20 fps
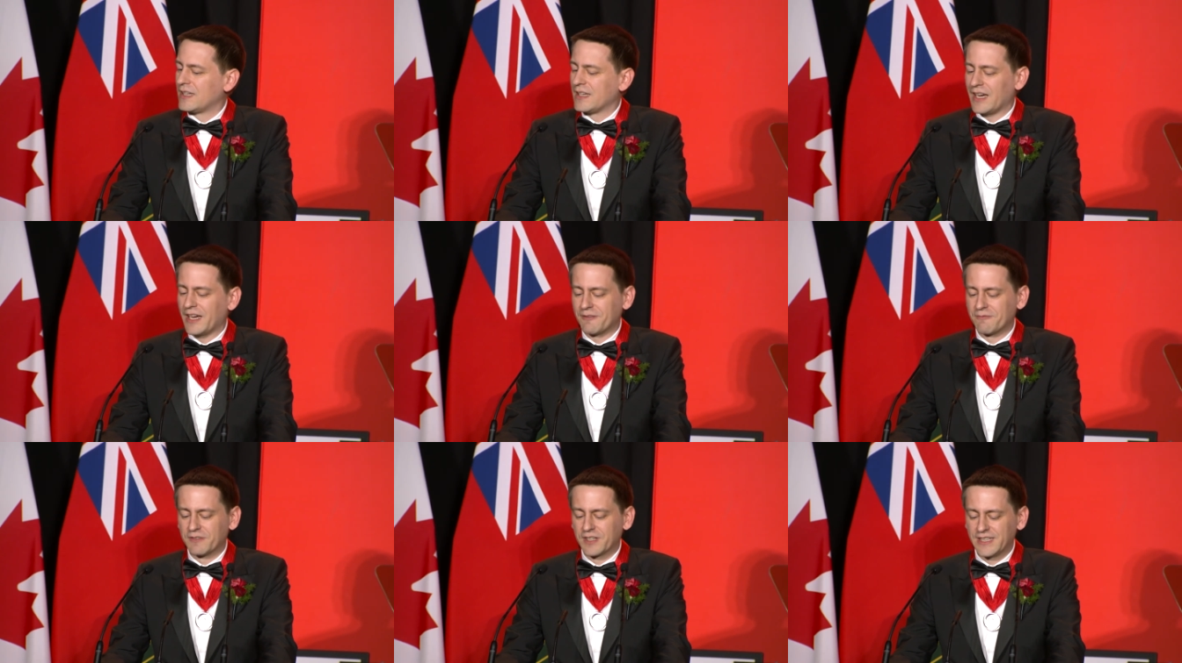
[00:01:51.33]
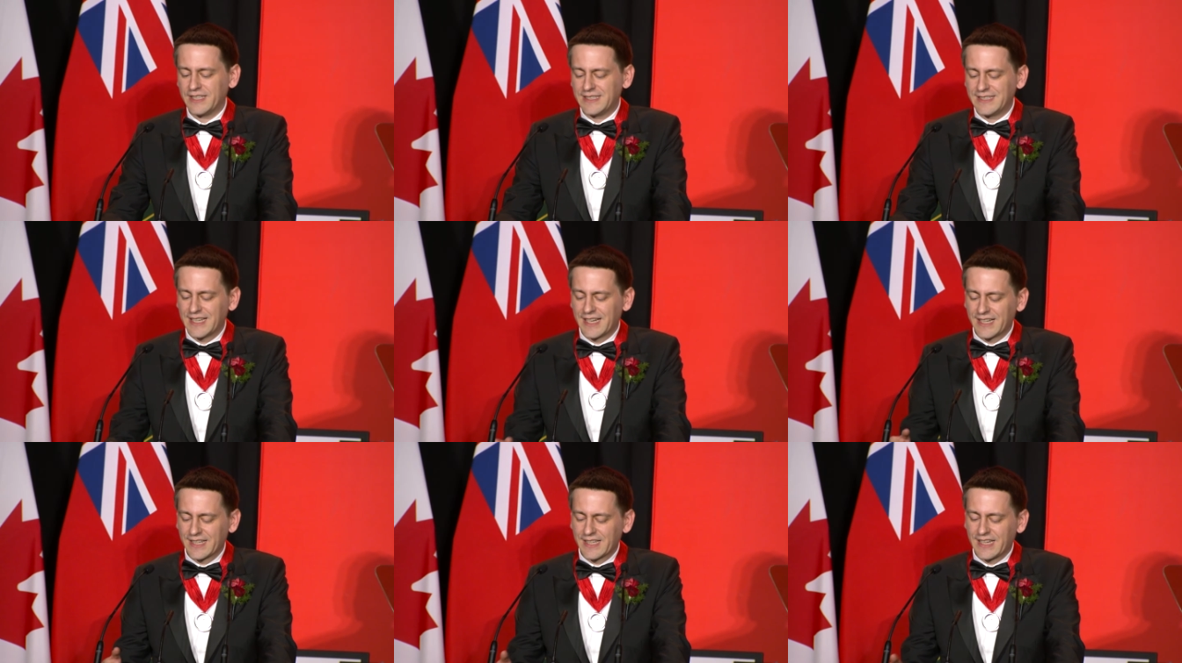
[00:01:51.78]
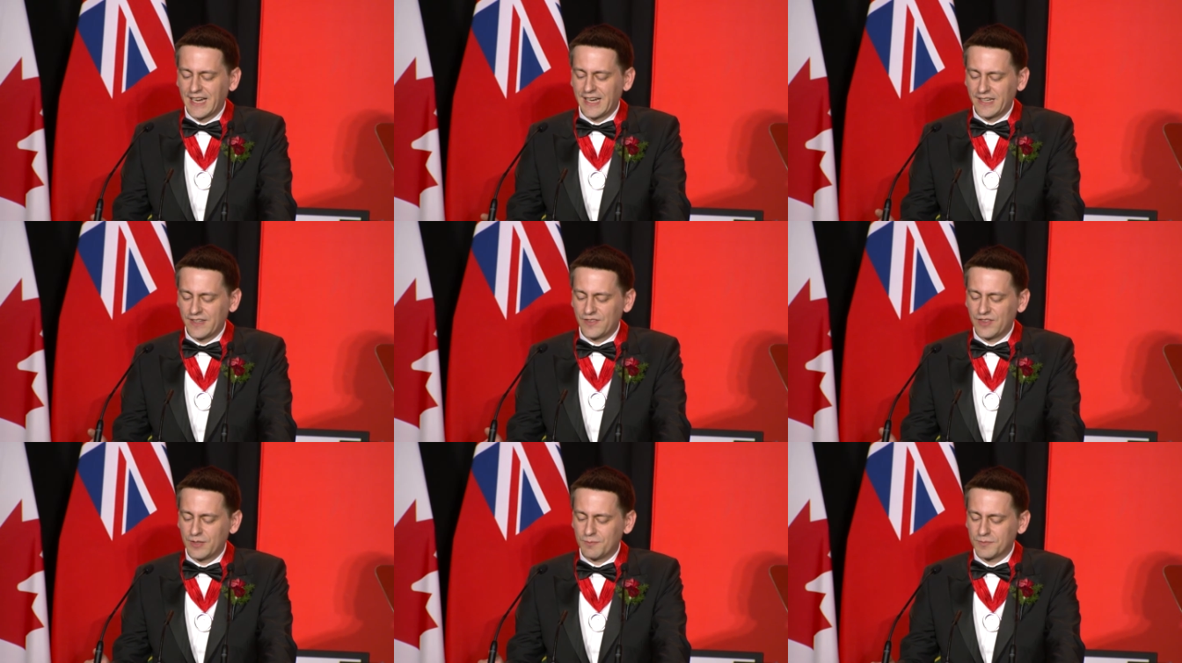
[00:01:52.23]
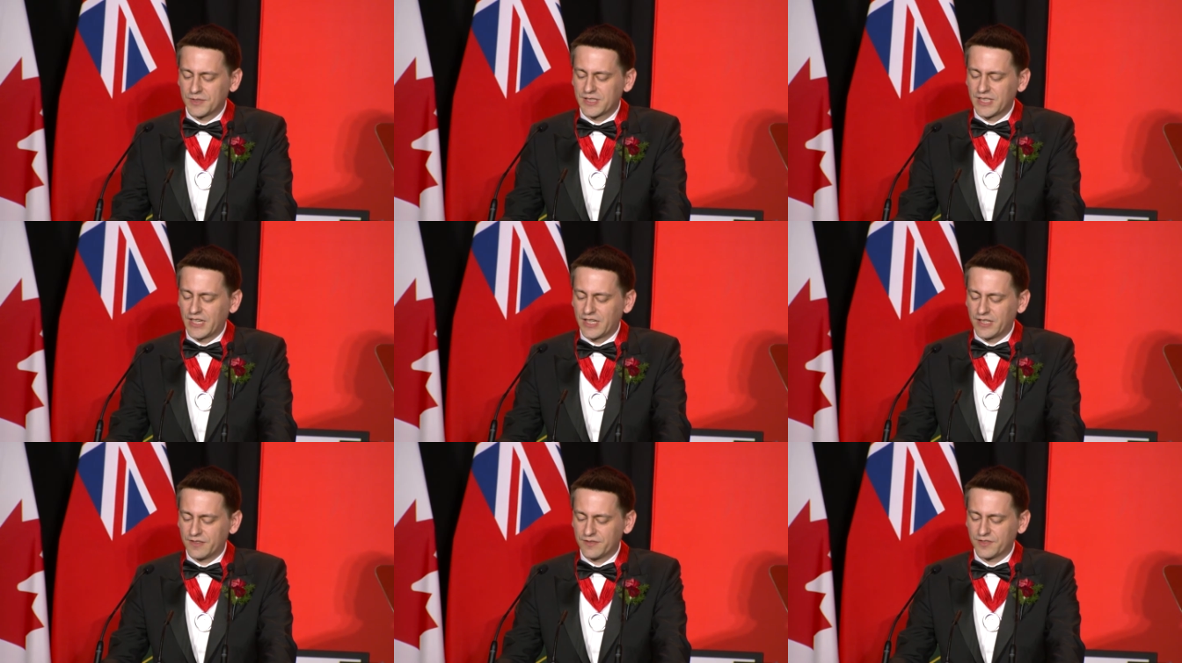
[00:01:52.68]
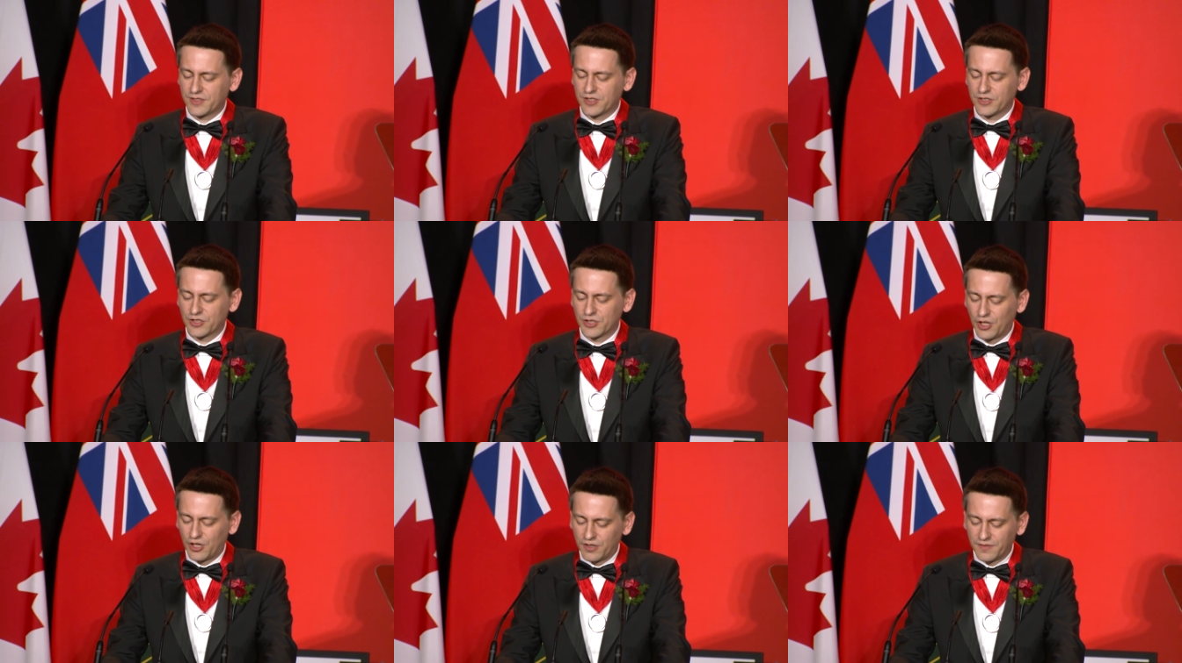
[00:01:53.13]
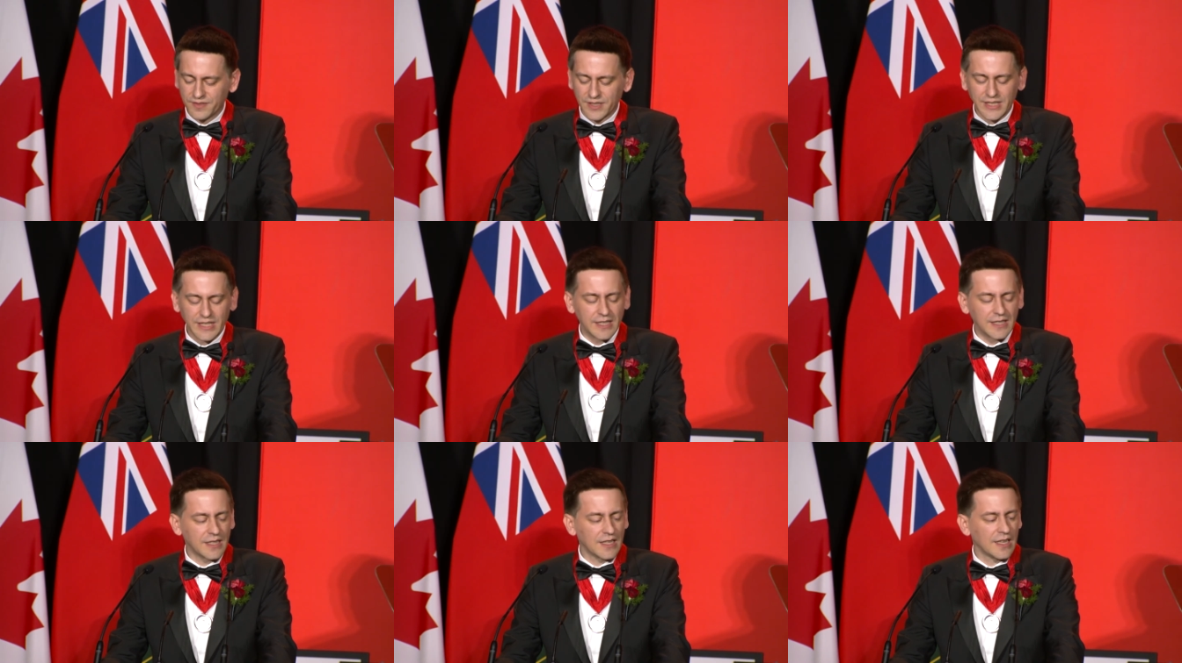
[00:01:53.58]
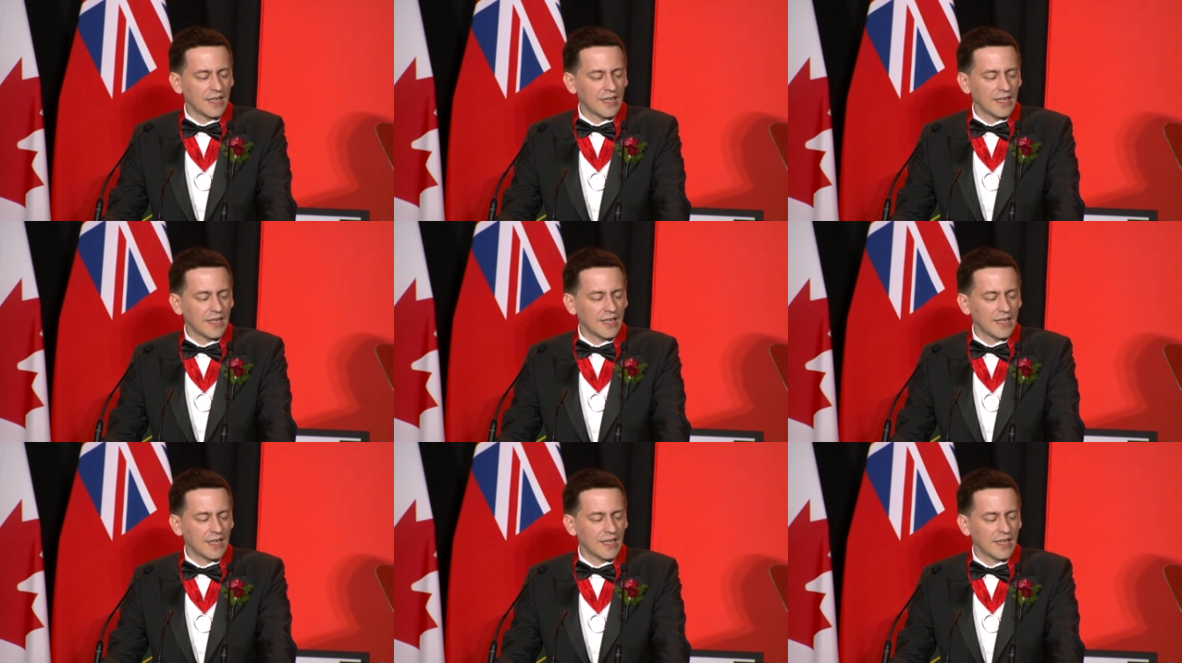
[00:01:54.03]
and really dedicated themselves to solving it.